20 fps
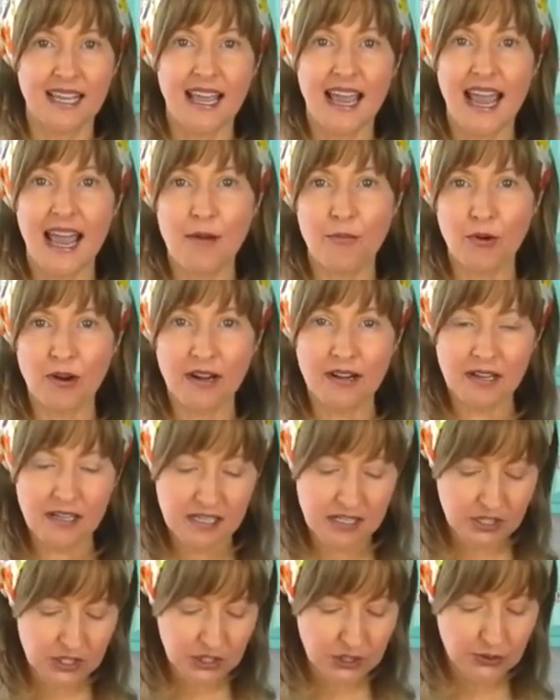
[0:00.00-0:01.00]
And what I'm
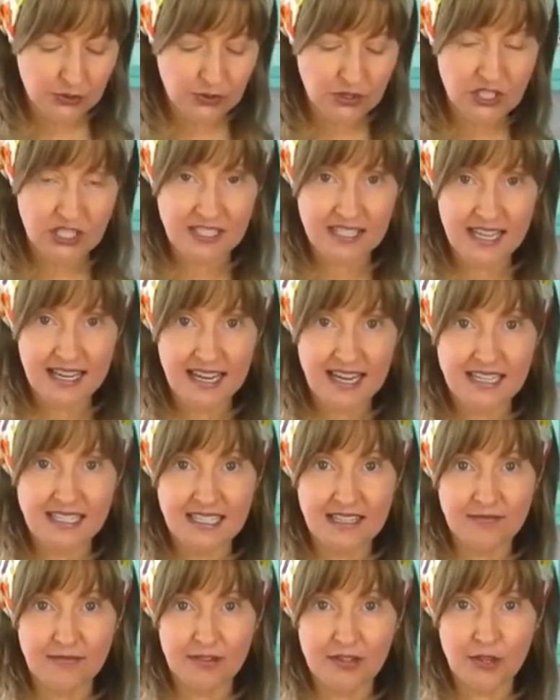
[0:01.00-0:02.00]
going to do, just like I
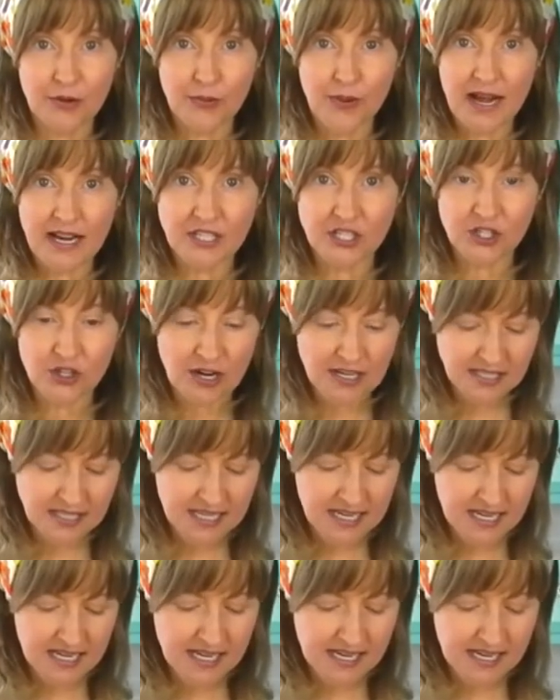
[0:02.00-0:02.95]
did for the ranch dressing,